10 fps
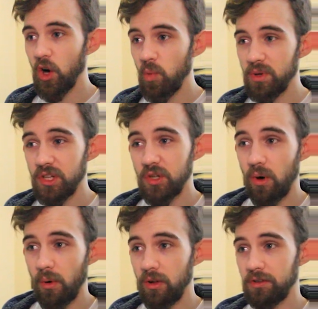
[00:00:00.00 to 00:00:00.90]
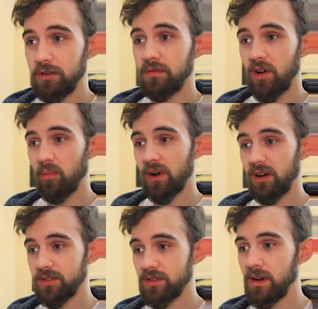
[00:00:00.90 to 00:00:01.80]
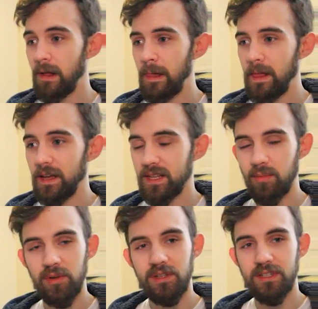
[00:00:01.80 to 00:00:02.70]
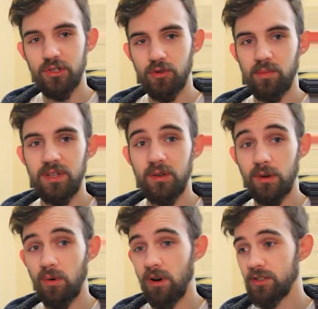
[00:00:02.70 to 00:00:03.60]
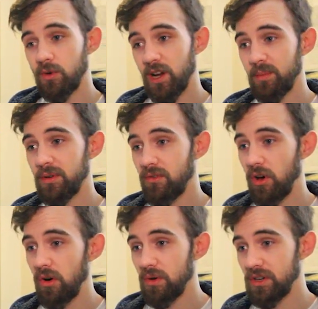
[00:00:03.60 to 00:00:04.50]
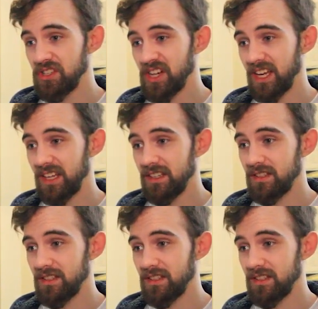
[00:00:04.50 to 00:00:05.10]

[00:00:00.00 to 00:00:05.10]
open URL in default browser. Typically in scripting, it requires quite a bit of code and checking